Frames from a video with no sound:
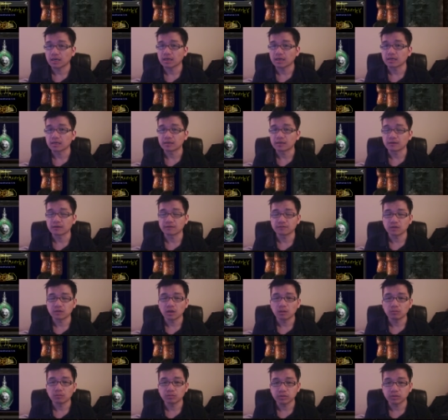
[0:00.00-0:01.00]
can
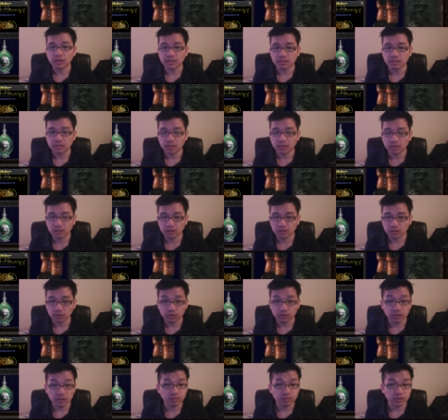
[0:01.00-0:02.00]
give plus
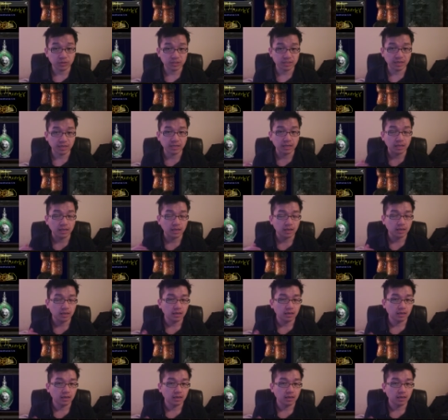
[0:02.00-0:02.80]
30%